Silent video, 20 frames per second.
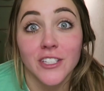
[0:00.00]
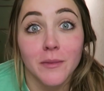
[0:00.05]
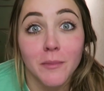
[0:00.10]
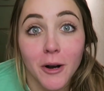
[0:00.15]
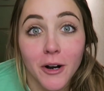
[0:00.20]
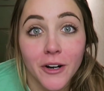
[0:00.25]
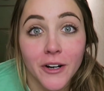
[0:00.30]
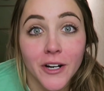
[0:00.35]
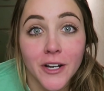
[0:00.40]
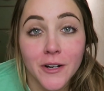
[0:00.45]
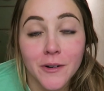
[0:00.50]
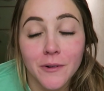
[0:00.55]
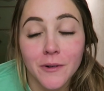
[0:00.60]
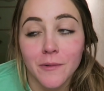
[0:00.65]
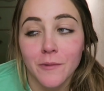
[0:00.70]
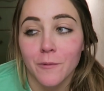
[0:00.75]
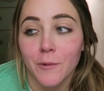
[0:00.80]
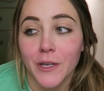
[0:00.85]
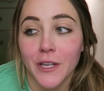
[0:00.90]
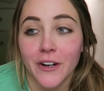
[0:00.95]

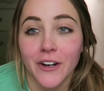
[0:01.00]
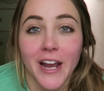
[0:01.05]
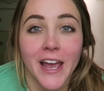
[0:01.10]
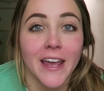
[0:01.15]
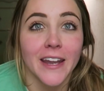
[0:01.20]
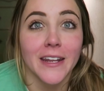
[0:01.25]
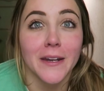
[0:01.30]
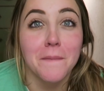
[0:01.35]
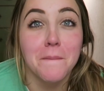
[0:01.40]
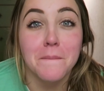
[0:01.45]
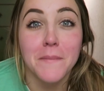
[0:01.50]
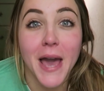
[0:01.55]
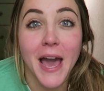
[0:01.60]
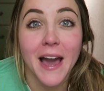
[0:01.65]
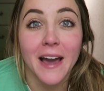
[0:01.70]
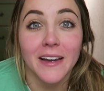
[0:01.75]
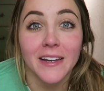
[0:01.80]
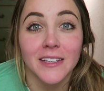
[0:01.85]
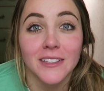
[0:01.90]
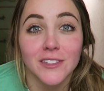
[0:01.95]
Tomorrow, we are headed
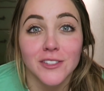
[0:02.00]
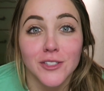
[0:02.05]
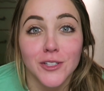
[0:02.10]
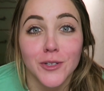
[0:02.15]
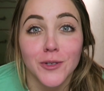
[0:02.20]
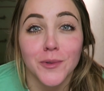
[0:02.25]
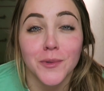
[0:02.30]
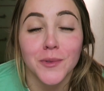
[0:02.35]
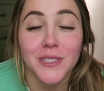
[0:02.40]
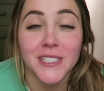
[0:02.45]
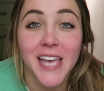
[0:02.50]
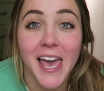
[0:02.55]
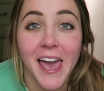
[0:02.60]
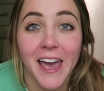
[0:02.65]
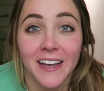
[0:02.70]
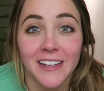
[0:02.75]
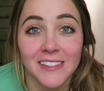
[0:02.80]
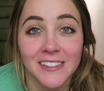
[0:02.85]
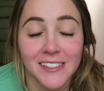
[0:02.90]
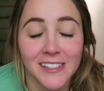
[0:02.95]
back to
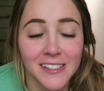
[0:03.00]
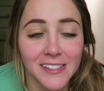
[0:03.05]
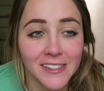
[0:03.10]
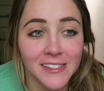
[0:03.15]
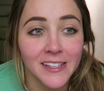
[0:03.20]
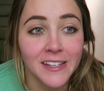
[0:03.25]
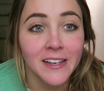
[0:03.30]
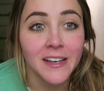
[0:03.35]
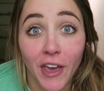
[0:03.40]
Texas.